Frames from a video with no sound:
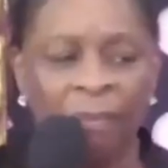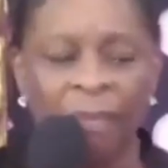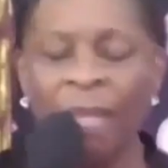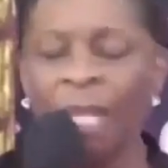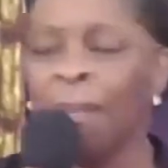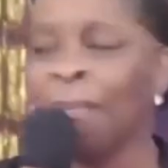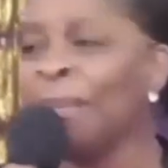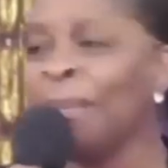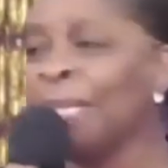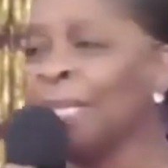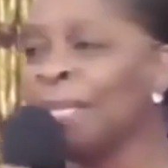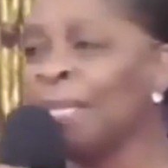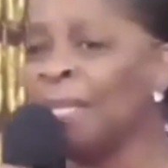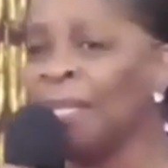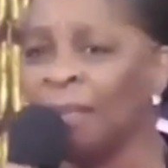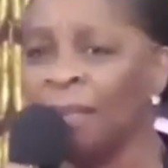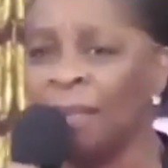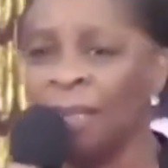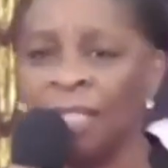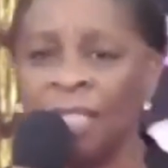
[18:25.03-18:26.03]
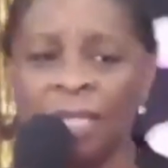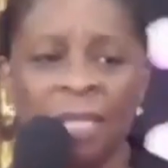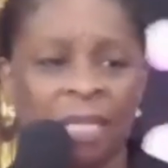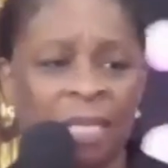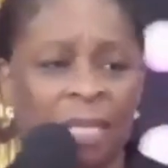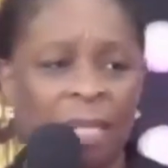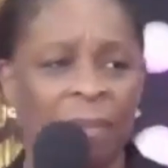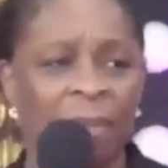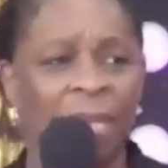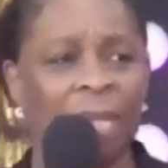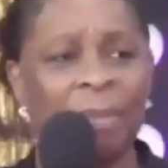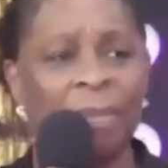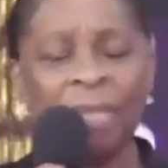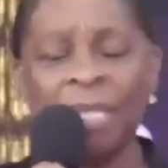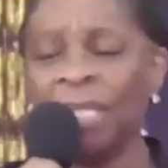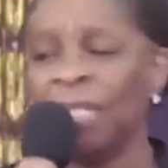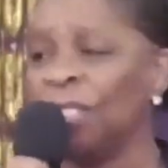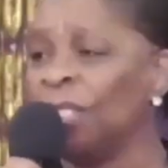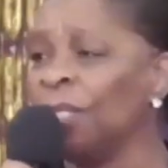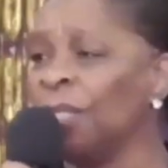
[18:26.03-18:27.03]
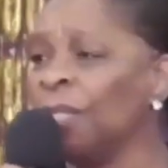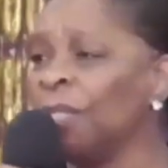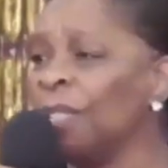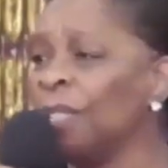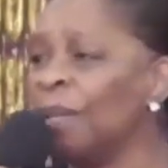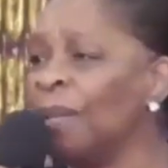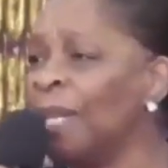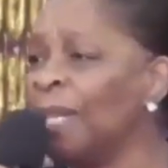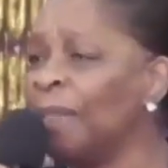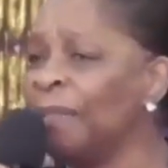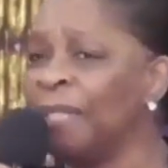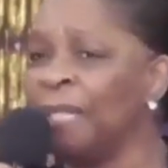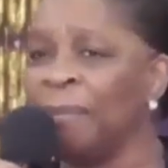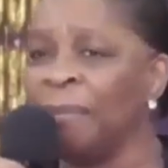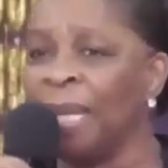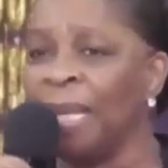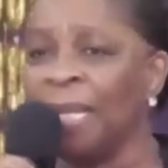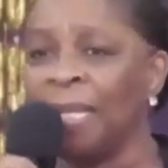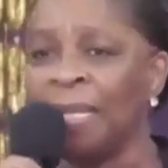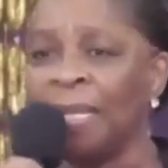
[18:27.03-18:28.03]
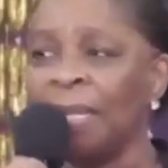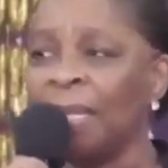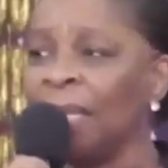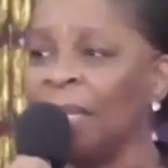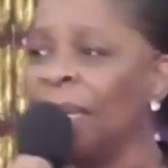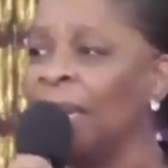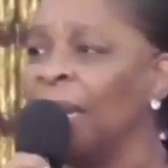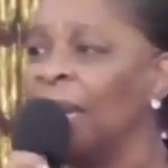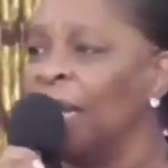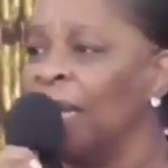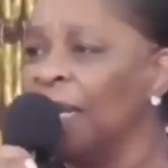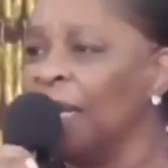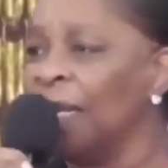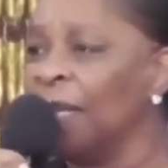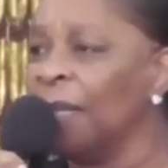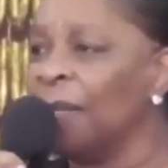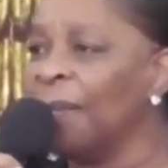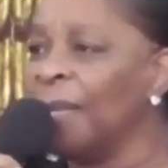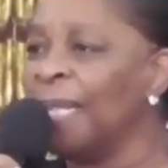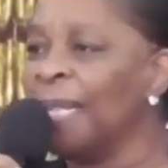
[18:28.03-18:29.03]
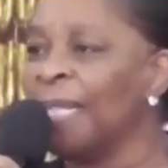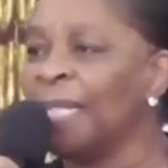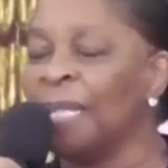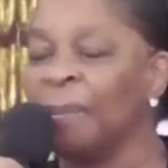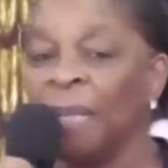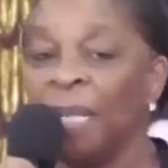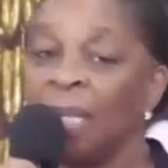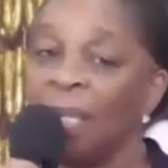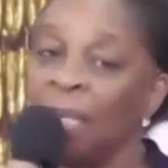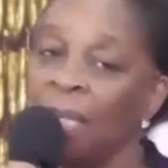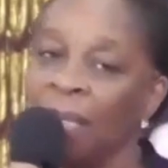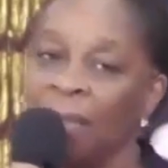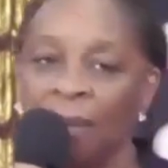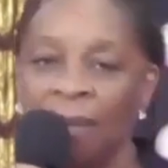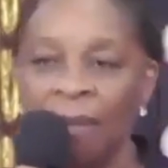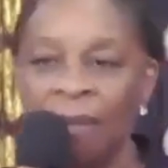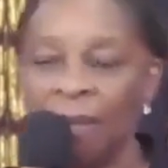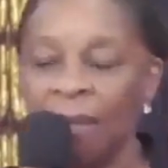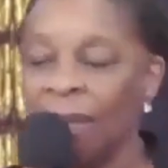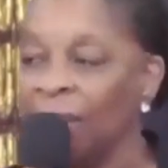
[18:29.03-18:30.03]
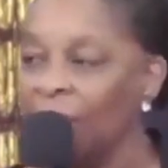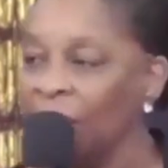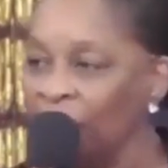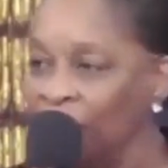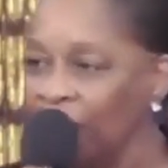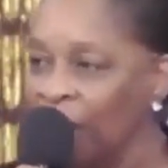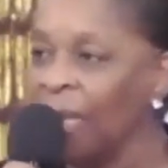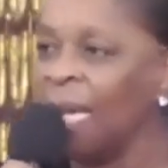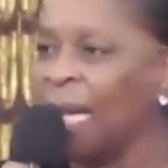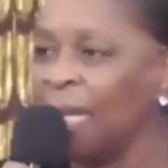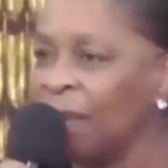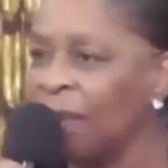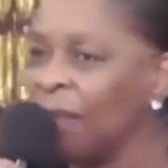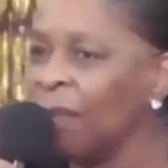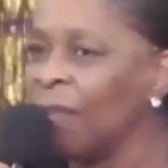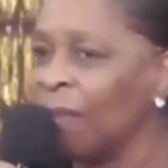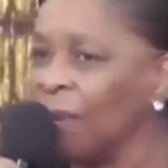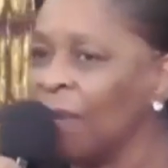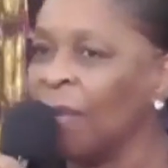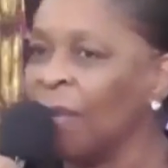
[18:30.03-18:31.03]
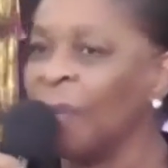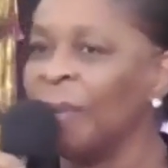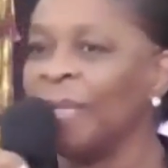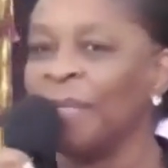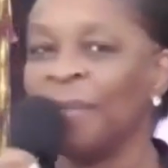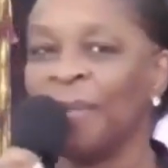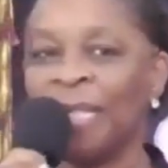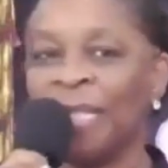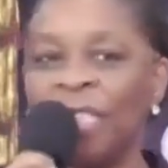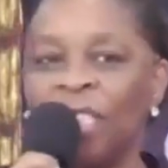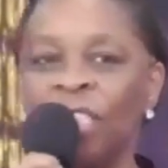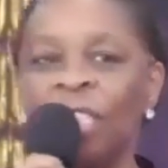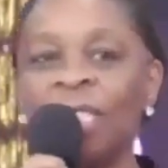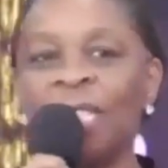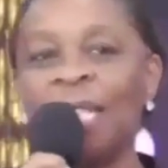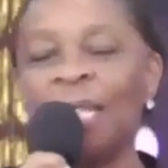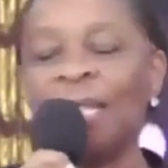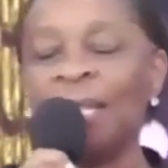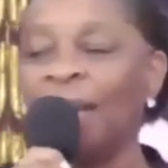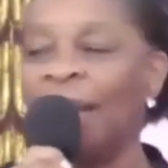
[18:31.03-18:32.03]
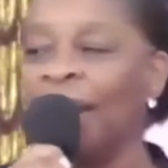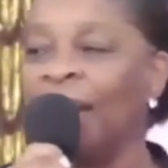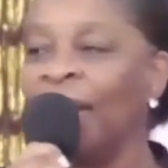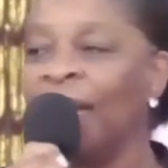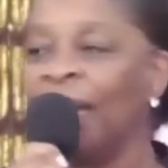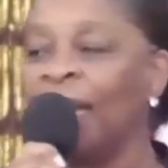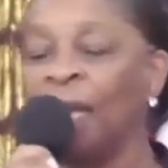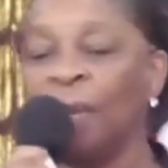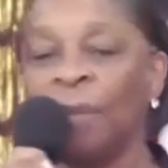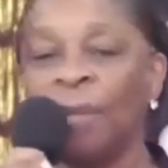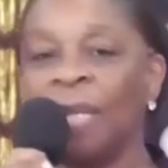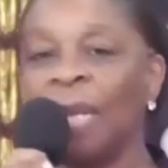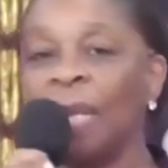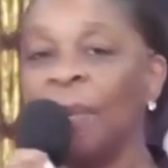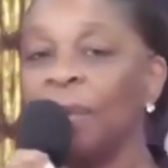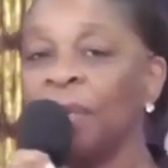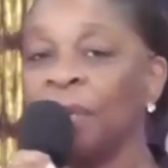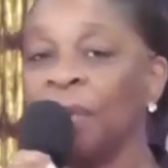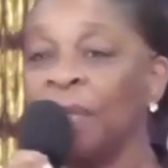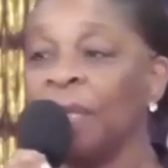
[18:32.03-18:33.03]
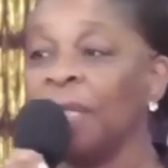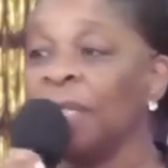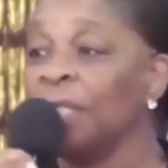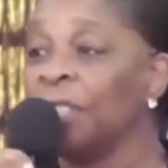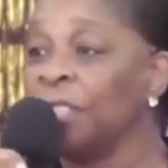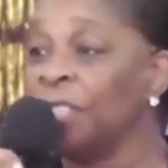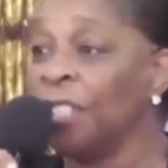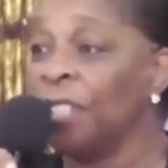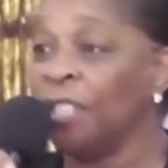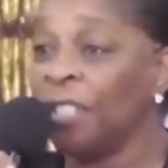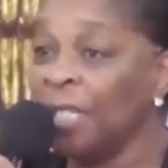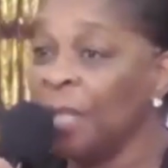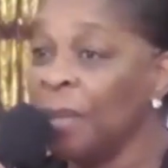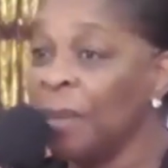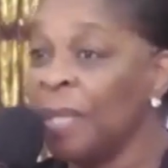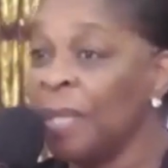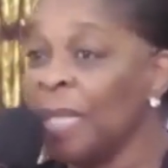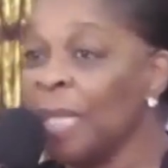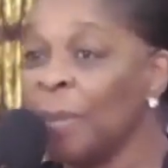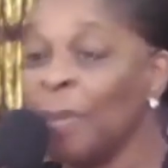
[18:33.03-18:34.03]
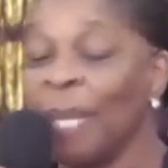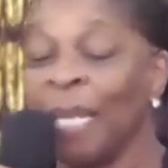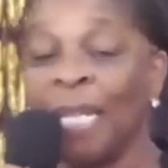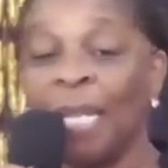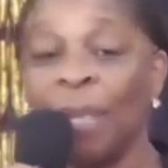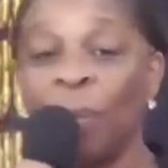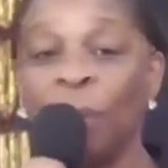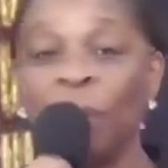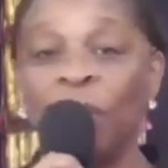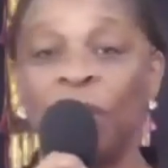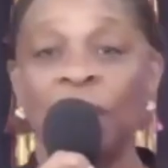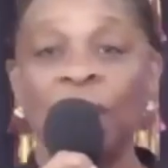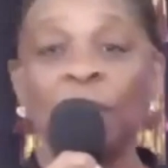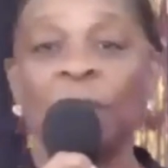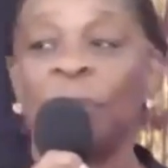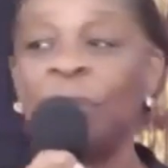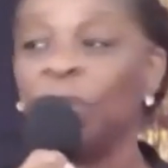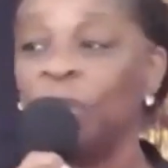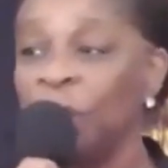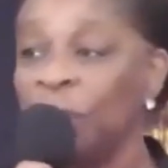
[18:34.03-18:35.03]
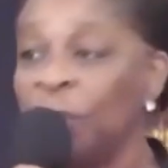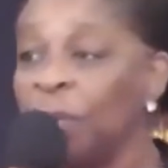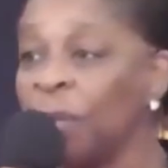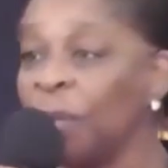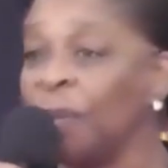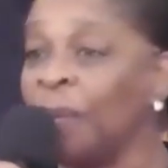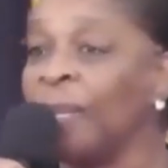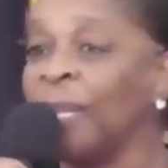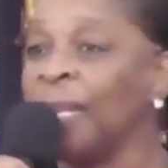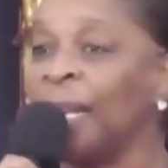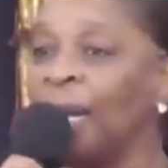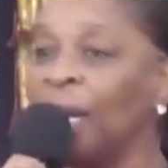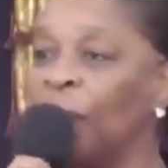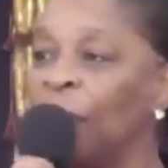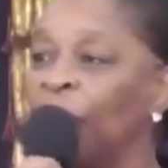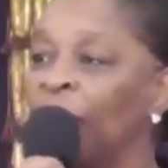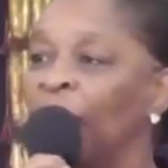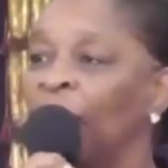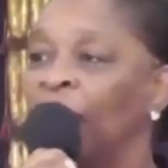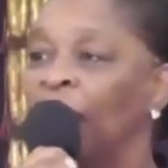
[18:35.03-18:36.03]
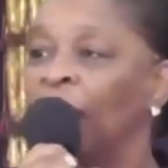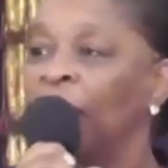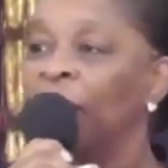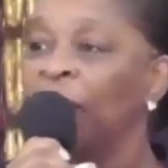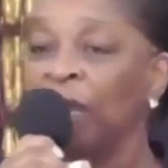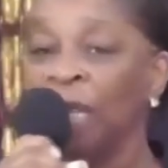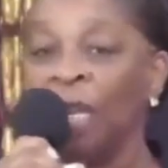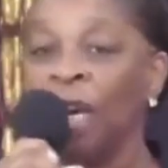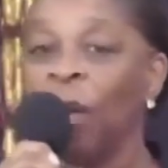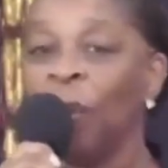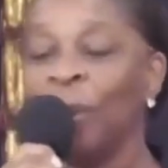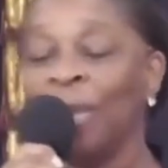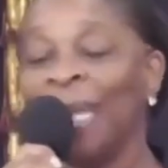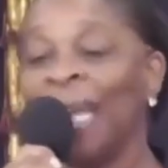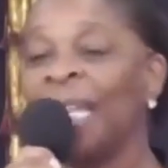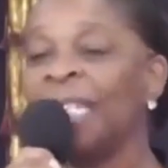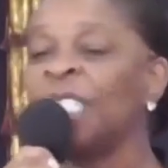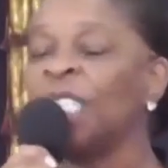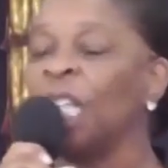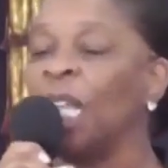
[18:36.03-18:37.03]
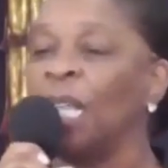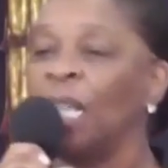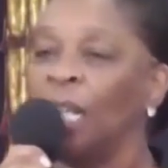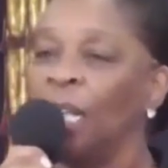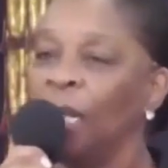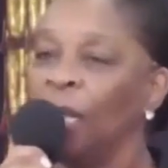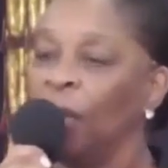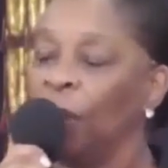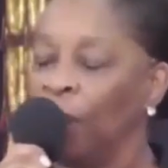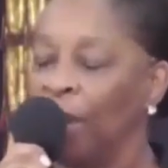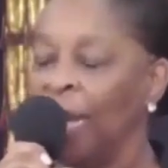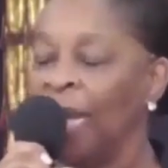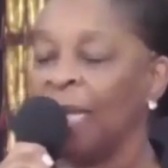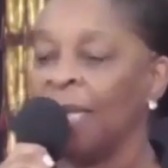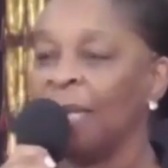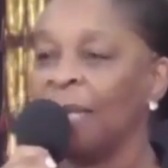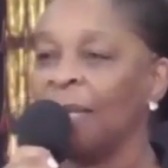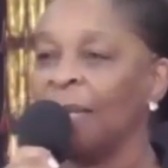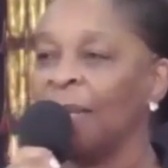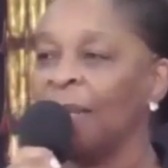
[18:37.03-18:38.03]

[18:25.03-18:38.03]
my son, she said, sometimes these children don't have any manners and, you know, you raise them. And I said, mm, we kind of commiserate. And she said, you know, when I was going to church, and this was an Hispanic woman, she said, when she was growing up, her mother only had to look at her.